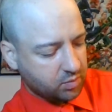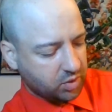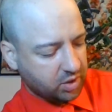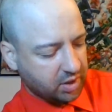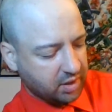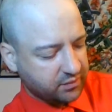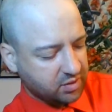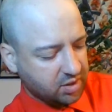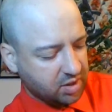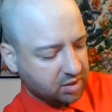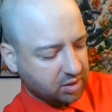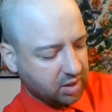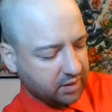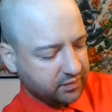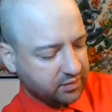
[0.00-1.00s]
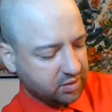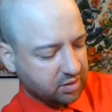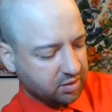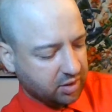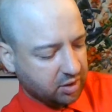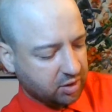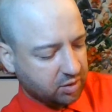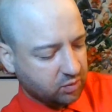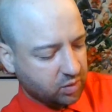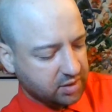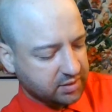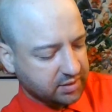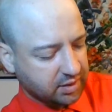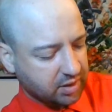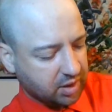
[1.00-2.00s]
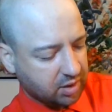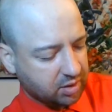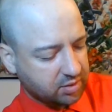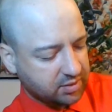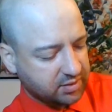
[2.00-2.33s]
But after they left, there it was again,